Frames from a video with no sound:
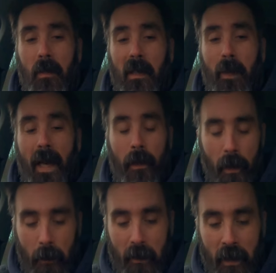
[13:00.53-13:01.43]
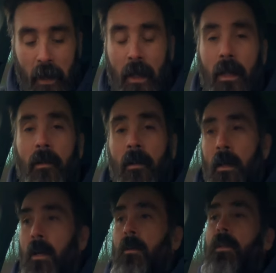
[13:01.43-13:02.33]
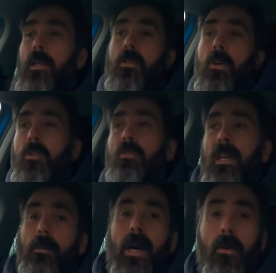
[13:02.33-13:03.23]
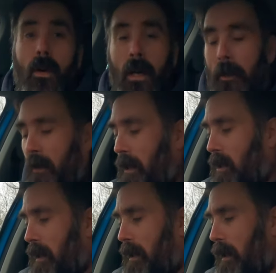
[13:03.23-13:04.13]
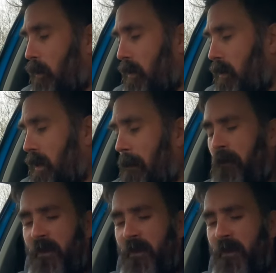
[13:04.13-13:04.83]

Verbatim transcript: my bite alarms. Really enjoyed trying them out, the NGT ones.